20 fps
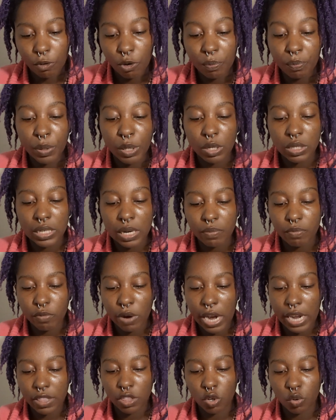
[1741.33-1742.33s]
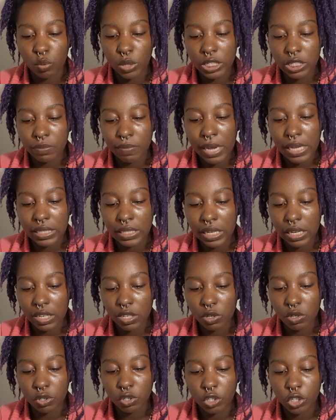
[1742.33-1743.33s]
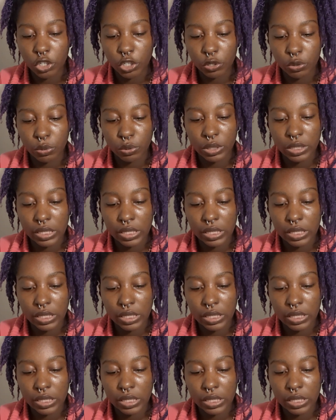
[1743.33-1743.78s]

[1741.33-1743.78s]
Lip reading: When pulled up right, the witch may signal you